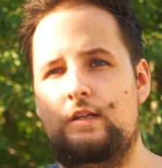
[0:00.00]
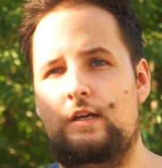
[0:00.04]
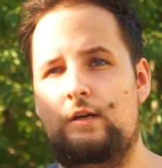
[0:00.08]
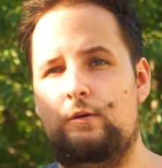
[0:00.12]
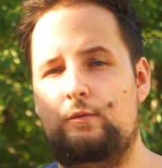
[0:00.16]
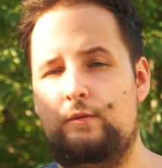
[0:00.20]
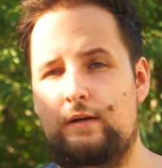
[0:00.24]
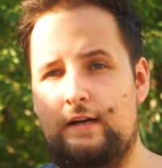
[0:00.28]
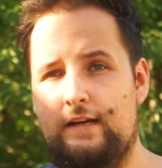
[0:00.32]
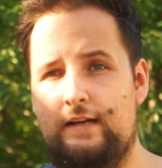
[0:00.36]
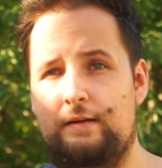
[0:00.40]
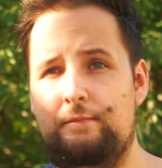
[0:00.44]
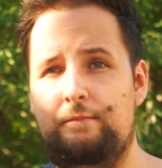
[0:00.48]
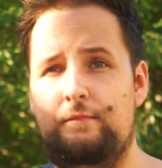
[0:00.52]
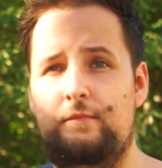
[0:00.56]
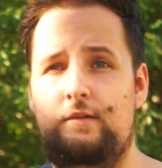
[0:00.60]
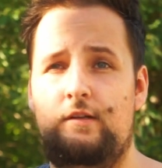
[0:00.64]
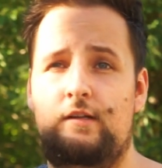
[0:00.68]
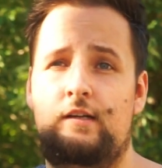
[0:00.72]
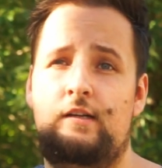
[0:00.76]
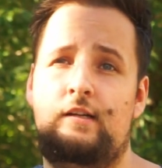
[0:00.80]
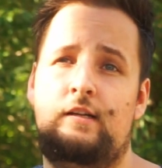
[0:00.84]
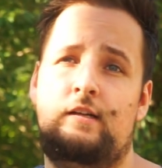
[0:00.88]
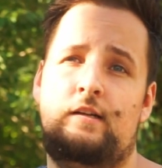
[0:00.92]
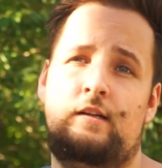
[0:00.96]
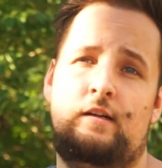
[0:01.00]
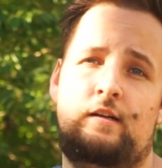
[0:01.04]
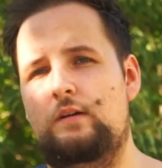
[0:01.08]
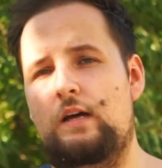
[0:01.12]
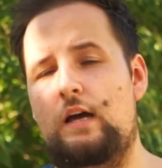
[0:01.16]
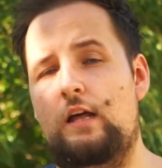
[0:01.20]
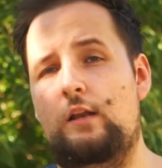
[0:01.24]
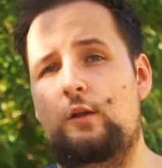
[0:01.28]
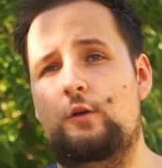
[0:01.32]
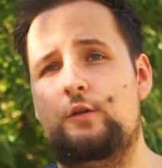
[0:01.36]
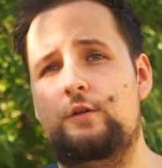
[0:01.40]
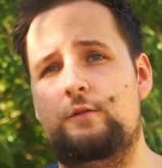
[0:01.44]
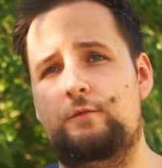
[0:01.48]
RAM.
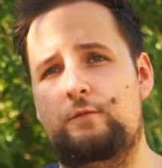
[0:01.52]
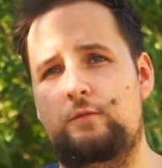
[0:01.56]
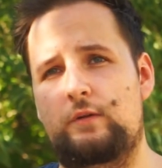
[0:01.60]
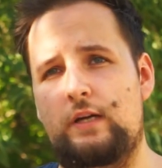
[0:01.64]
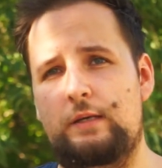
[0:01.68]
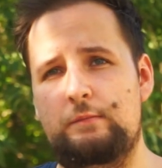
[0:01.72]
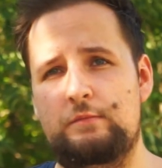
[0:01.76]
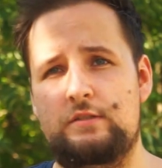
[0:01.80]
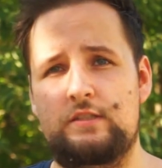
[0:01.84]
A lot of RAM